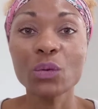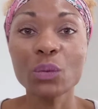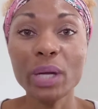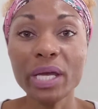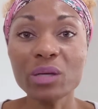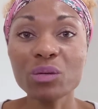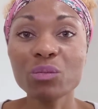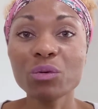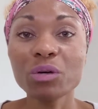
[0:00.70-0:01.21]

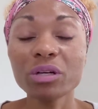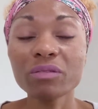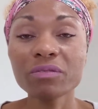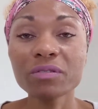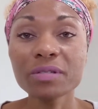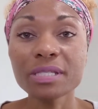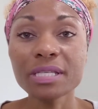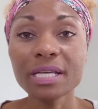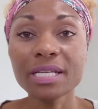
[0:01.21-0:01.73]
Great and
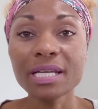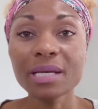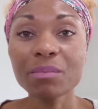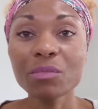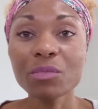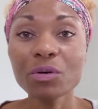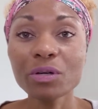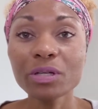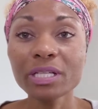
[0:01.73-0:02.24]
wonderful Sunday
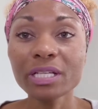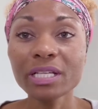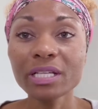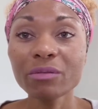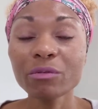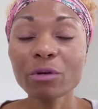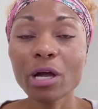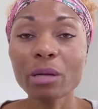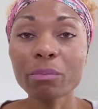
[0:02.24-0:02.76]

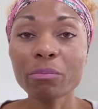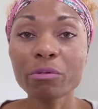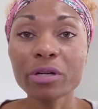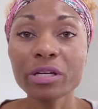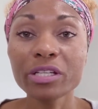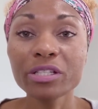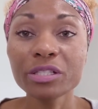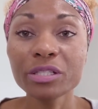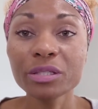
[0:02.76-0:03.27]
morning,
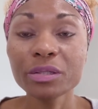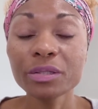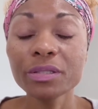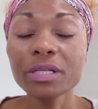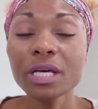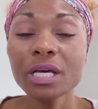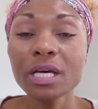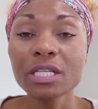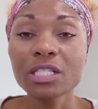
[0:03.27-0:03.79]
Rockbridge
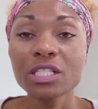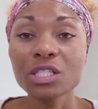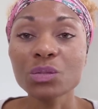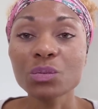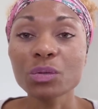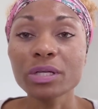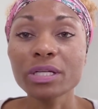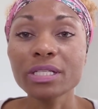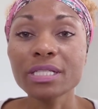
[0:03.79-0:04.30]
Youth.
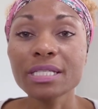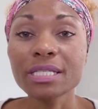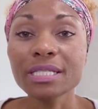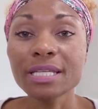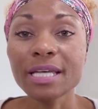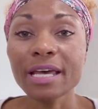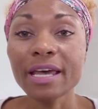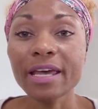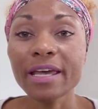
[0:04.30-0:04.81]
Just wanted to
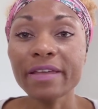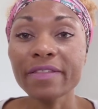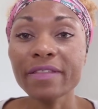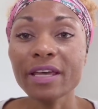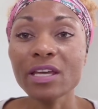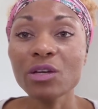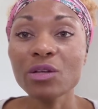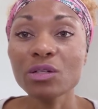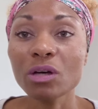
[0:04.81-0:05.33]
say
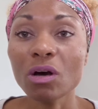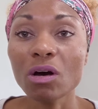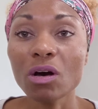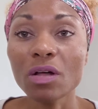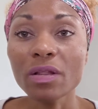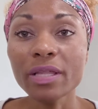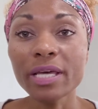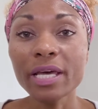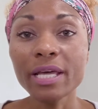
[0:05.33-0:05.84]
thank you to
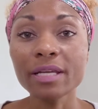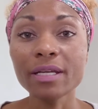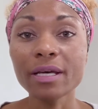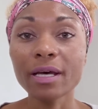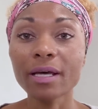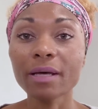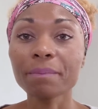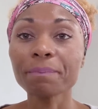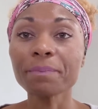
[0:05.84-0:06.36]
all that
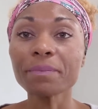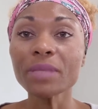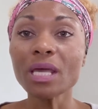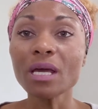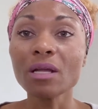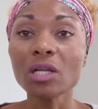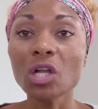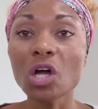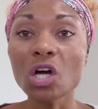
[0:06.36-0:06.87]

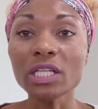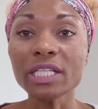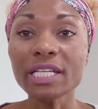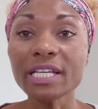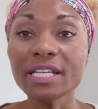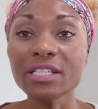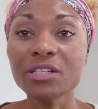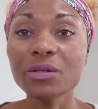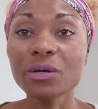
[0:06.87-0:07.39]
logged
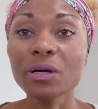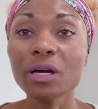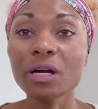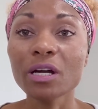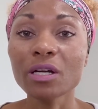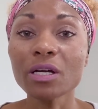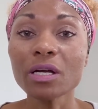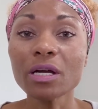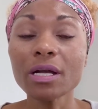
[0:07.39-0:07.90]
into
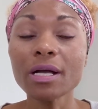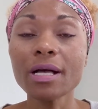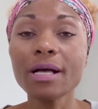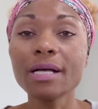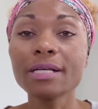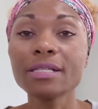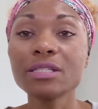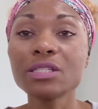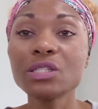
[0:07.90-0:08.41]
our
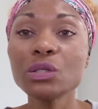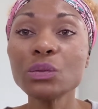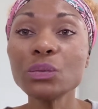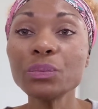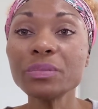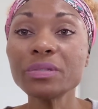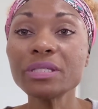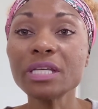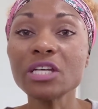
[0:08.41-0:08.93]

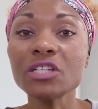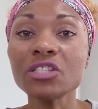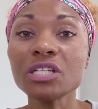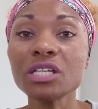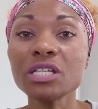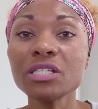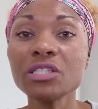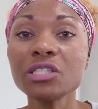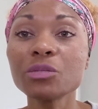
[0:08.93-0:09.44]
Zoom
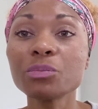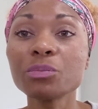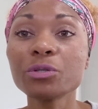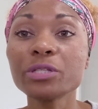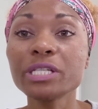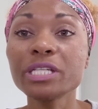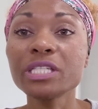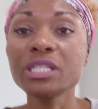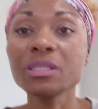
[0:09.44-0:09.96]
session to
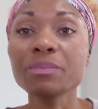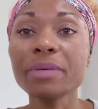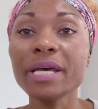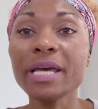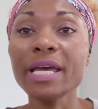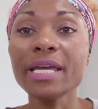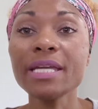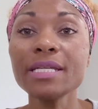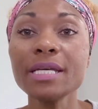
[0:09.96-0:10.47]

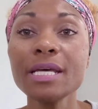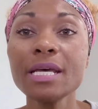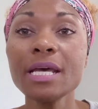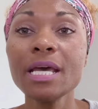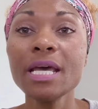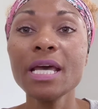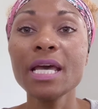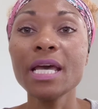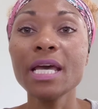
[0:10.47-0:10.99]
participate
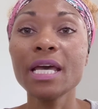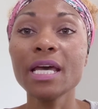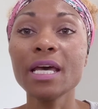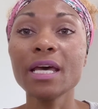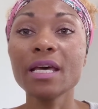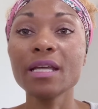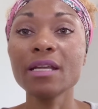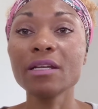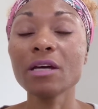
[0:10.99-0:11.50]

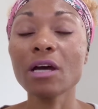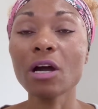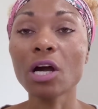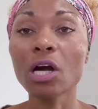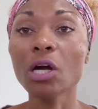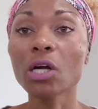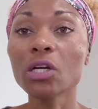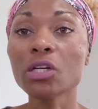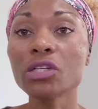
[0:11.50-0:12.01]
in
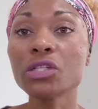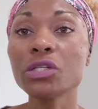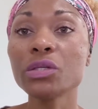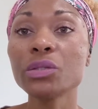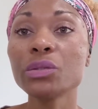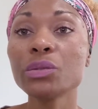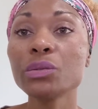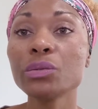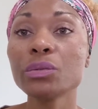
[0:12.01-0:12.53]
our
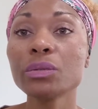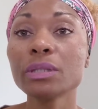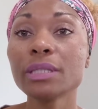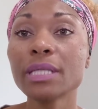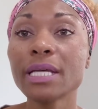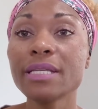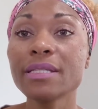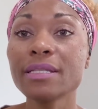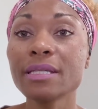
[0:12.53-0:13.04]
new
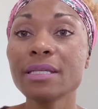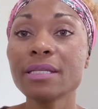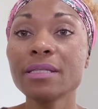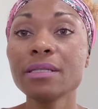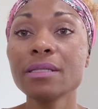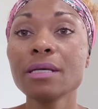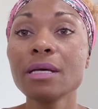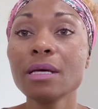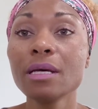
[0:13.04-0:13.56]

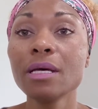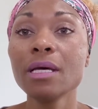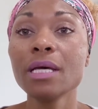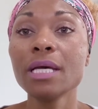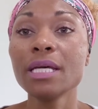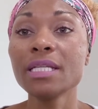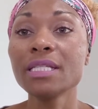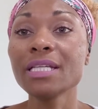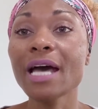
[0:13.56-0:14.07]
lesson
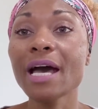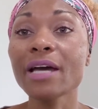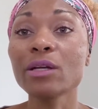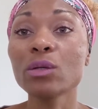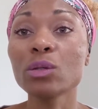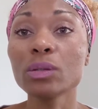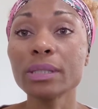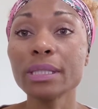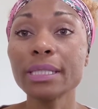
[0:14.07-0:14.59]

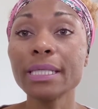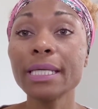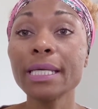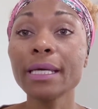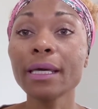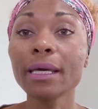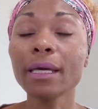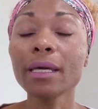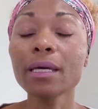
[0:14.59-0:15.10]
entitled "The
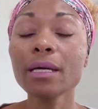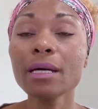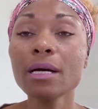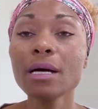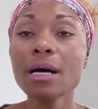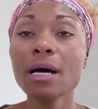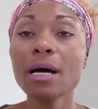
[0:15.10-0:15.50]
King."